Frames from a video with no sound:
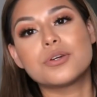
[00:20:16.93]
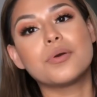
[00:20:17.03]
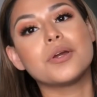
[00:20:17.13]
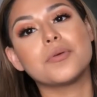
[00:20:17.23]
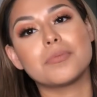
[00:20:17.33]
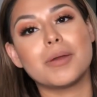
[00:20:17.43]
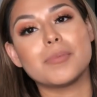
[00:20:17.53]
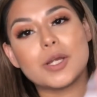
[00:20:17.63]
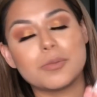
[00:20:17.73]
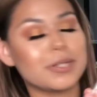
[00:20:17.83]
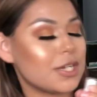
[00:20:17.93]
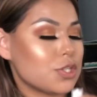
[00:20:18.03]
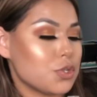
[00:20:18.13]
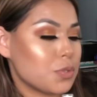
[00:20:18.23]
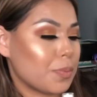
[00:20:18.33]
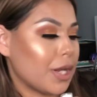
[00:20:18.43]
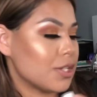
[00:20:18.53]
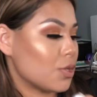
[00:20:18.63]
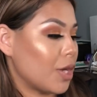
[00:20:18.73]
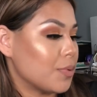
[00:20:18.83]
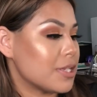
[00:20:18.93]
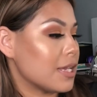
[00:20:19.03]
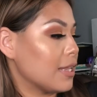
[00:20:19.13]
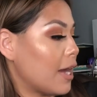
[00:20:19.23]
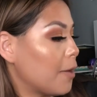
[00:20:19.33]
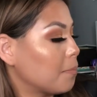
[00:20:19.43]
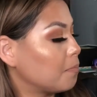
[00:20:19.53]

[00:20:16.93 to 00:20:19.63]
go in with my Mario Badescu spray, so I would say that.